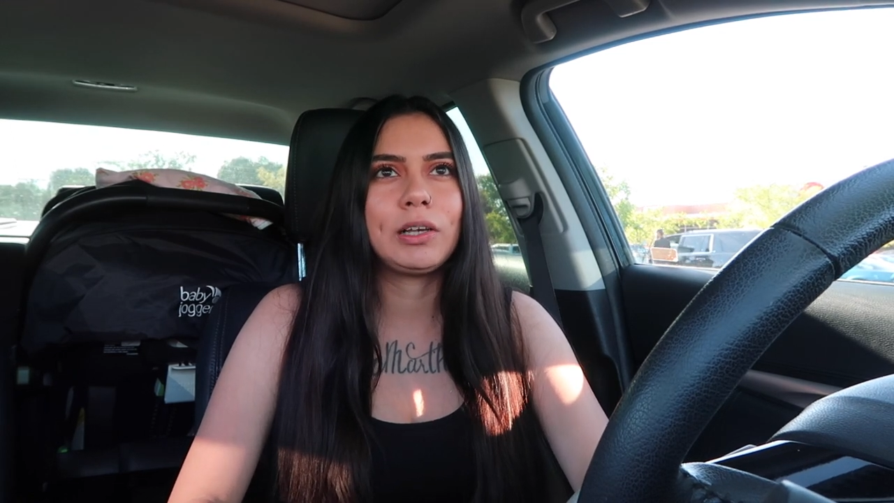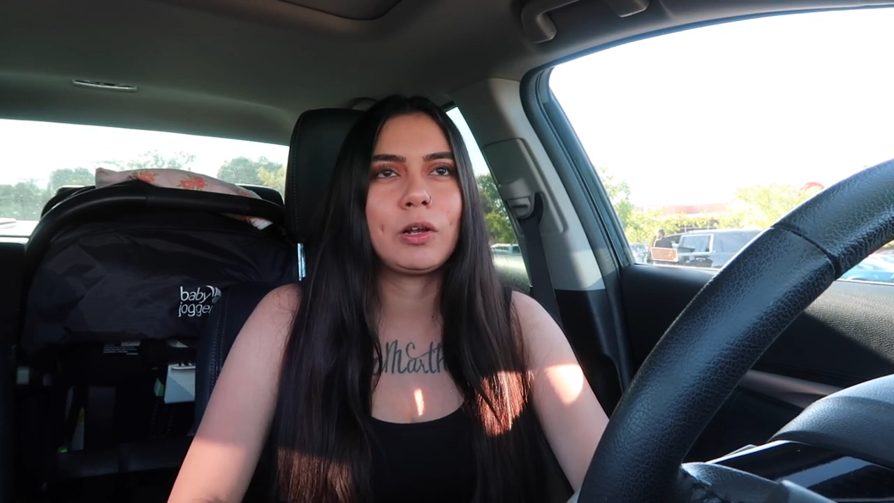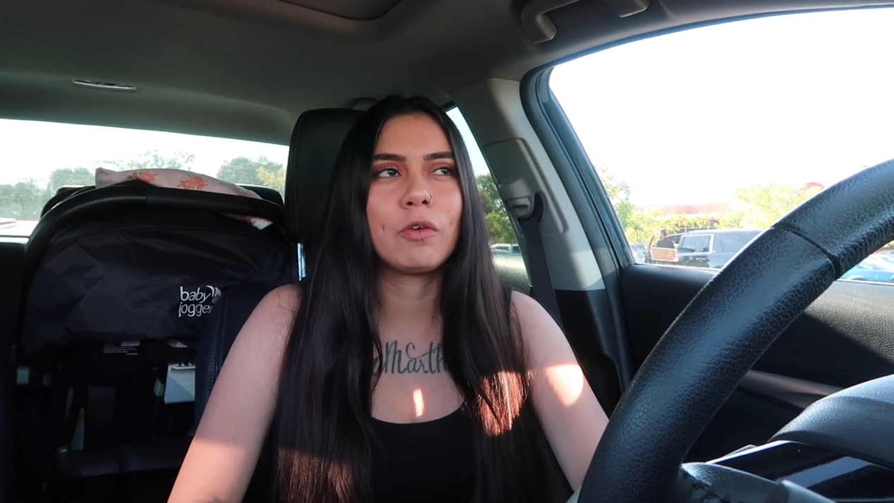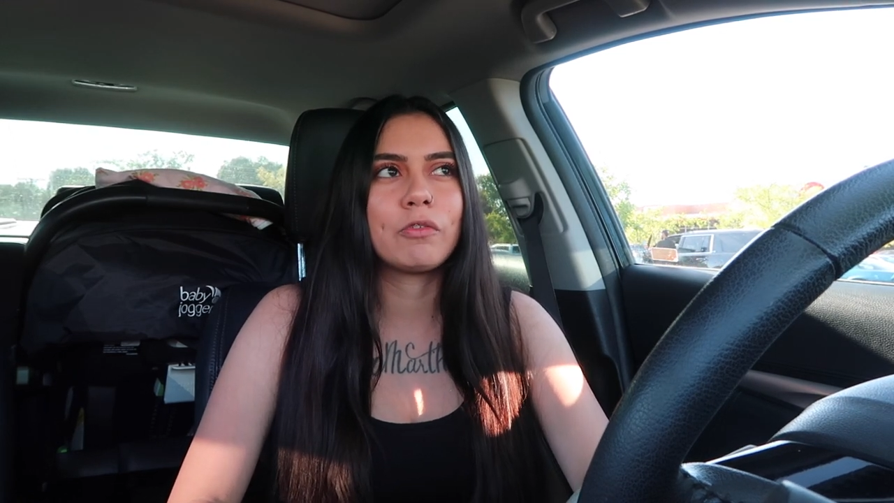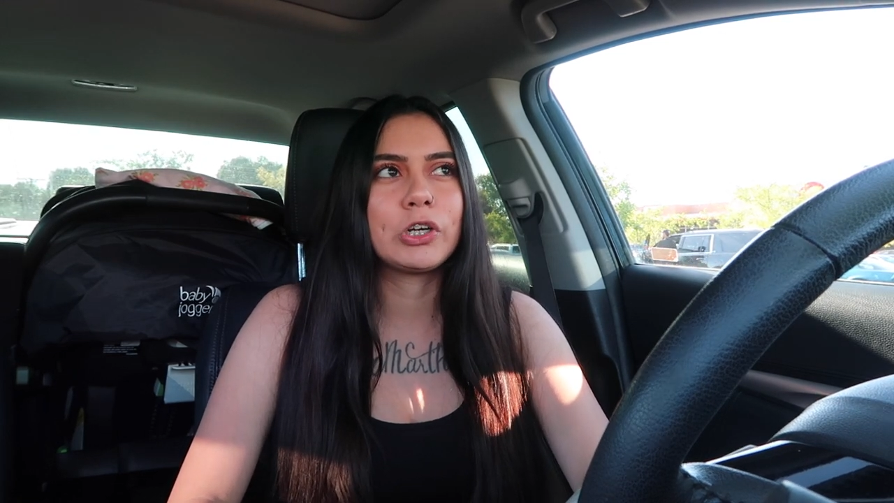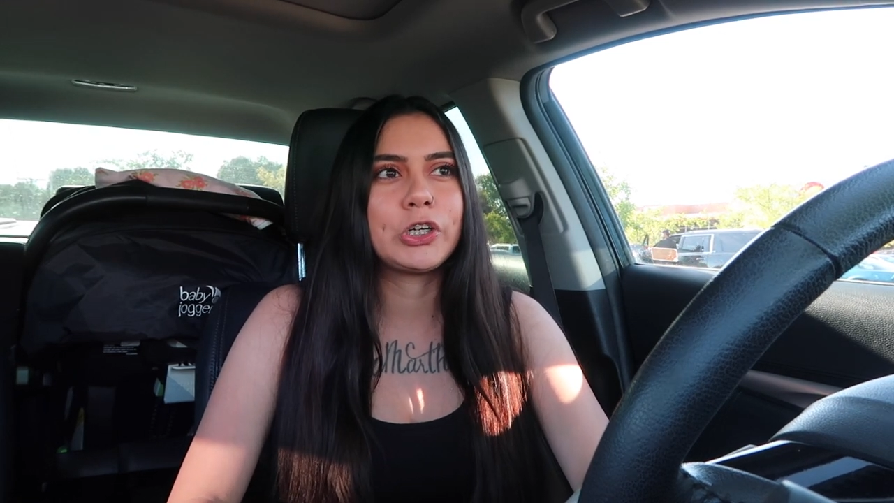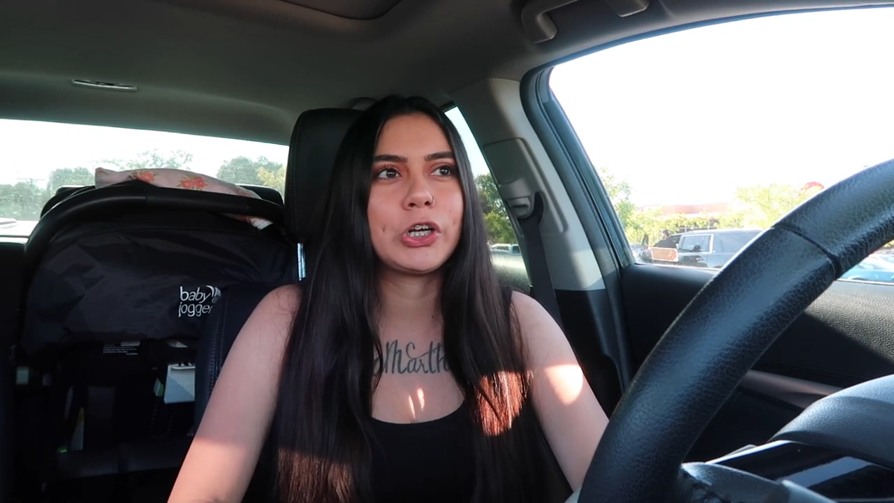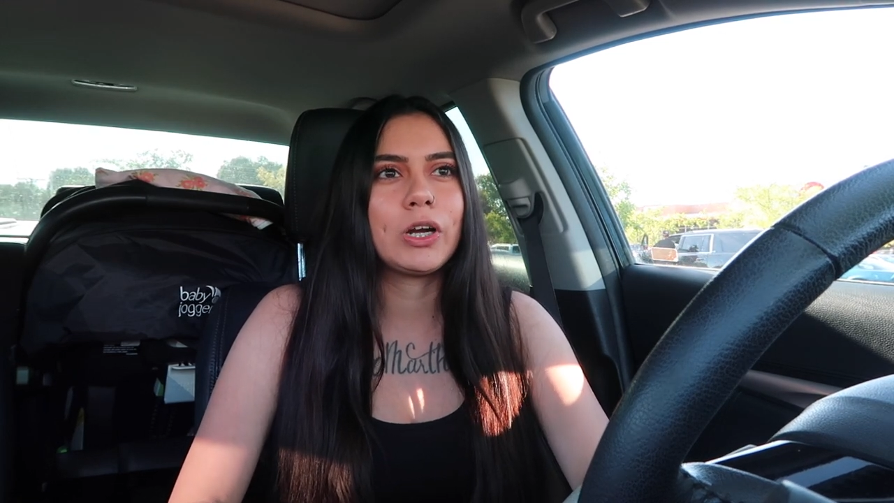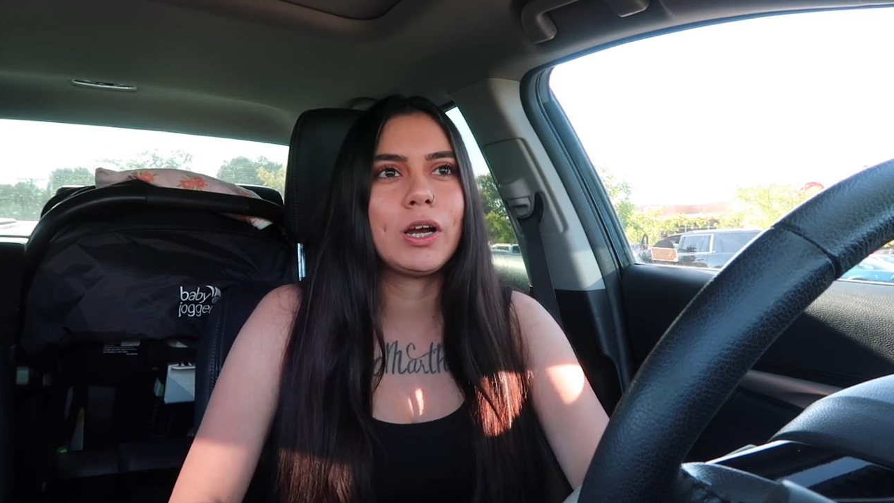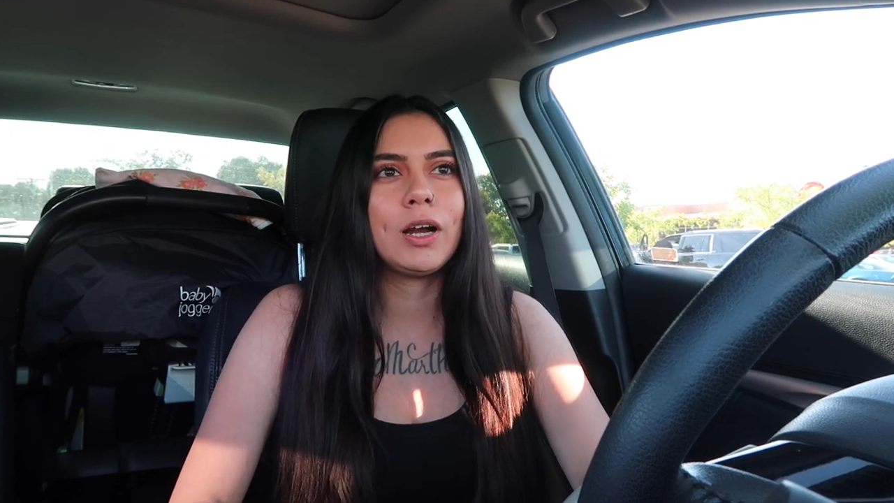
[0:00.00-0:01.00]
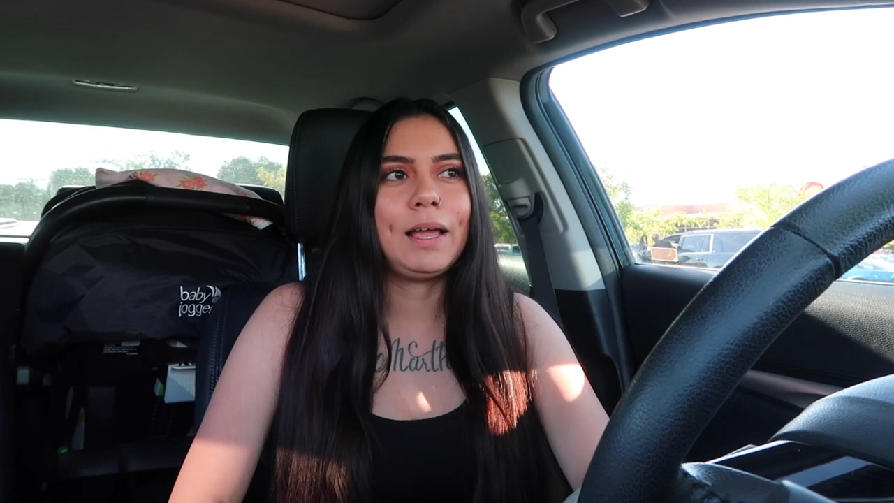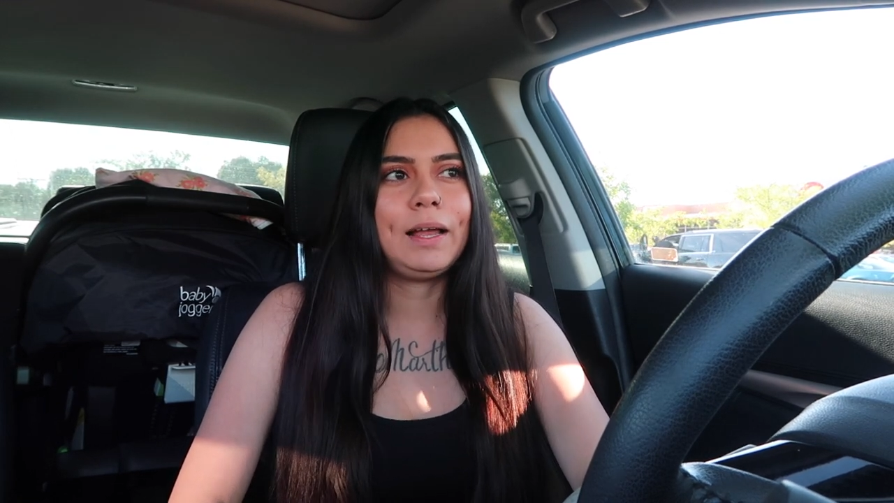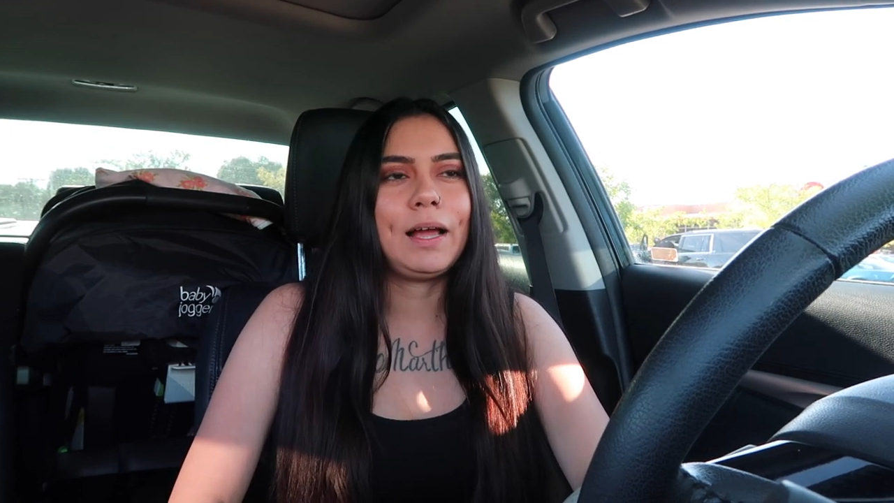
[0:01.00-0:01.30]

So for sure, like,